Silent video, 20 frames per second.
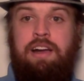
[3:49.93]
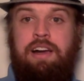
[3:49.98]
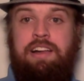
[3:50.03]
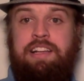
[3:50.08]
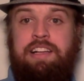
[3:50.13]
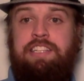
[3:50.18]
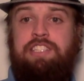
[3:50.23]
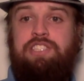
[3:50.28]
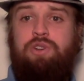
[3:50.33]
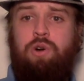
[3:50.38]

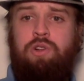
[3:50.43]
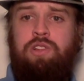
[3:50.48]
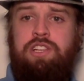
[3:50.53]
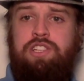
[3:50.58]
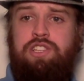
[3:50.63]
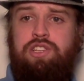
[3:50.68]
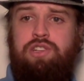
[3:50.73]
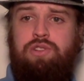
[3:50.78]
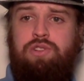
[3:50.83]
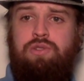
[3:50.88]
He sold
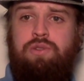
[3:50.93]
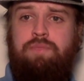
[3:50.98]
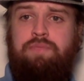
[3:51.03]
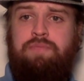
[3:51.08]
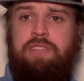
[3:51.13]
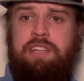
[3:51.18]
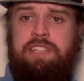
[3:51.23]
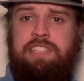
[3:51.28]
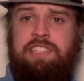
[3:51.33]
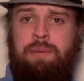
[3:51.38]
it to
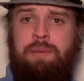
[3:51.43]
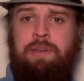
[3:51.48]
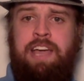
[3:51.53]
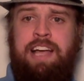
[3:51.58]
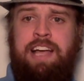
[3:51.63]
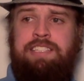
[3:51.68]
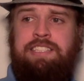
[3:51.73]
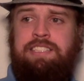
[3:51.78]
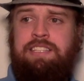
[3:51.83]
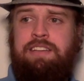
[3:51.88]

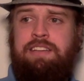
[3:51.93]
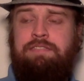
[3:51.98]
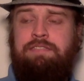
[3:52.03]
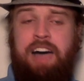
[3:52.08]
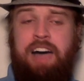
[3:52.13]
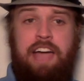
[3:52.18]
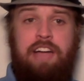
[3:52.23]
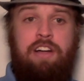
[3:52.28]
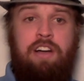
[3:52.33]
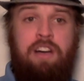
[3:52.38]
CBS
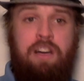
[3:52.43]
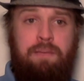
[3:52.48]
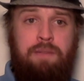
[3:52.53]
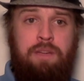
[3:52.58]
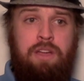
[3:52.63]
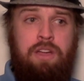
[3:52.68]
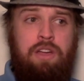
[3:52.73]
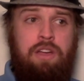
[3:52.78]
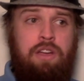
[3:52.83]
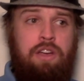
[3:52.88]
Viacom,
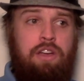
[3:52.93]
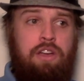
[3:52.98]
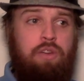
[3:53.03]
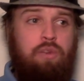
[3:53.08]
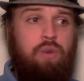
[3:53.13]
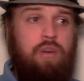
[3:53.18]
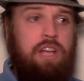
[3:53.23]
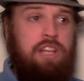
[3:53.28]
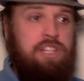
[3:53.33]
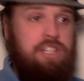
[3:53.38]

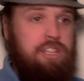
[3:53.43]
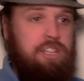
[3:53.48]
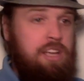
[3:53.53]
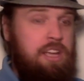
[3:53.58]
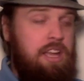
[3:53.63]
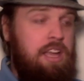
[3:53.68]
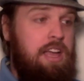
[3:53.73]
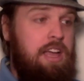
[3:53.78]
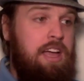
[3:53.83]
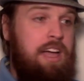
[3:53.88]
which
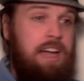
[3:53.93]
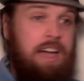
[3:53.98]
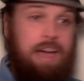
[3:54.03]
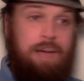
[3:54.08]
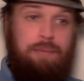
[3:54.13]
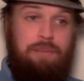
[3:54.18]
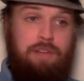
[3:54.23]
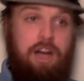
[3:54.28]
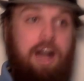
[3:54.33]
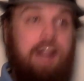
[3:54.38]

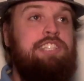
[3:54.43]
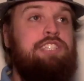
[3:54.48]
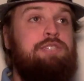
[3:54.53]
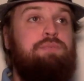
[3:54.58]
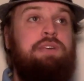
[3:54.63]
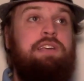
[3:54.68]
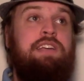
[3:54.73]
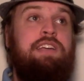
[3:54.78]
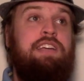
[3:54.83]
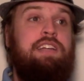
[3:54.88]
I'm not
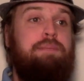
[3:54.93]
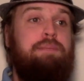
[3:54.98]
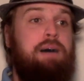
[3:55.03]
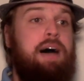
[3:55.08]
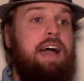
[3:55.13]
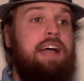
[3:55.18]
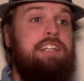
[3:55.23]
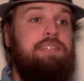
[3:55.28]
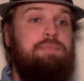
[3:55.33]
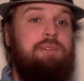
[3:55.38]
speaking in a
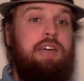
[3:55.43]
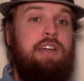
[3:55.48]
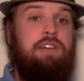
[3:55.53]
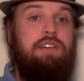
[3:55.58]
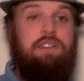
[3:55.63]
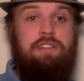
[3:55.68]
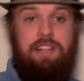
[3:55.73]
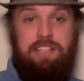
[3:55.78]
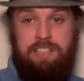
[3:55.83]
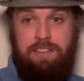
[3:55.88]
biased manner
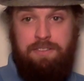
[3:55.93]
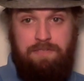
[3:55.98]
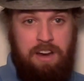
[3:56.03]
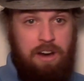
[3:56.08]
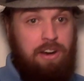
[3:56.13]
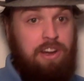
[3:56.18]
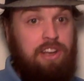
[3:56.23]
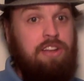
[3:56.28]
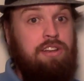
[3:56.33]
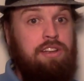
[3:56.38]
here. That's a
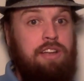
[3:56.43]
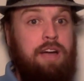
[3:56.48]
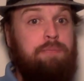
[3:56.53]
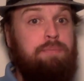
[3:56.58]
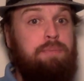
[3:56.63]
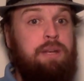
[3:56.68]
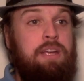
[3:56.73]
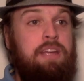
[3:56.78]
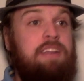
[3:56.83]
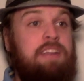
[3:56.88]
very good
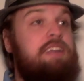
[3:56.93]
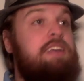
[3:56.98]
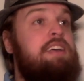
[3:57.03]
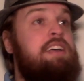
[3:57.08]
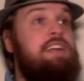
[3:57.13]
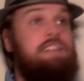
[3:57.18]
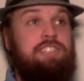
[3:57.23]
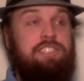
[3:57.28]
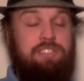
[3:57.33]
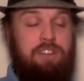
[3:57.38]
company.
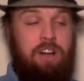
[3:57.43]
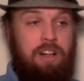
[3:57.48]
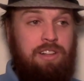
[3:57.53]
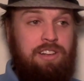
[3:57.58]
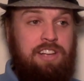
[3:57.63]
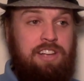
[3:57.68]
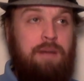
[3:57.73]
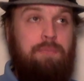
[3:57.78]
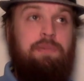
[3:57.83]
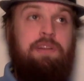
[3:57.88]

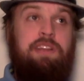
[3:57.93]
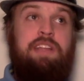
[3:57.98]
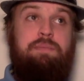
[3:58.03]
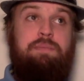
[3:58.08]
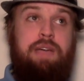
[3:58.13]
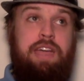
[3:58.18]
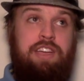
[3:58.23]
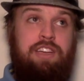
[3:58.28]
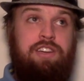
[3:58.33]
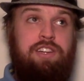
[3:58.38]
Solid company. They
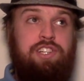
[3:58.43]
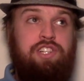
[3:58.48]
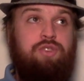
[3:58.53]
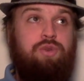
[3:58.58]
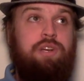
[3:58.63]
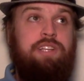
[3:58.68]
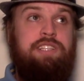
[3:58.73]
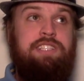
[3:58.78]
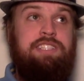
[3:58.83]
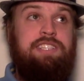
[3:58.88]
make good
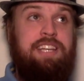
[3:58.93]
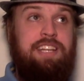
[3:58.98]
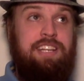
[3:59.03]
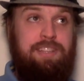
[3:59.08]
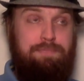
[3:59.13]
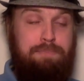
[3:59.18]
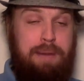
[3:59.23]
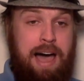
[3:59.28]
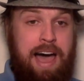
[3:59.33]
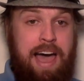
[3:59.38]
choices. They
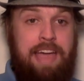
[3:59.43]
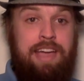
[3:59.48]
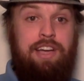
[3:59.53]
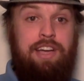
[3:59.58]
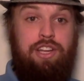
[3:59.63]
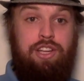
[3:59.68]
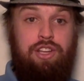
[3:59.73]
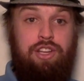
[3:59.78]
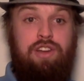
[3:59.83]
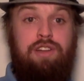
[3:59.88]
buy
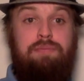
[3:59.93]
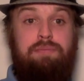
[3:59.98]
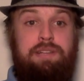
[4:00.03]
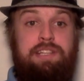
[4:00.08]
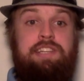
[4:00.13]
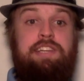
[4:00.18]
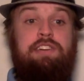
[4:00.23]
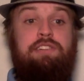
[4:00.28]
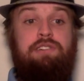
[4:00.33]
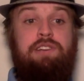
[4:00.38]
good
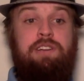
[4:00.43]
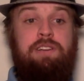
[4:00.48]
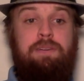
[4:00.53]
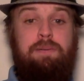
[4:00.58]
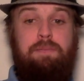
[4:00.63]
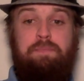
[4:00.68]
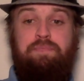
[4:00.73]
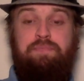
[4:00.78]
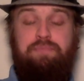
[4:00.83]
material.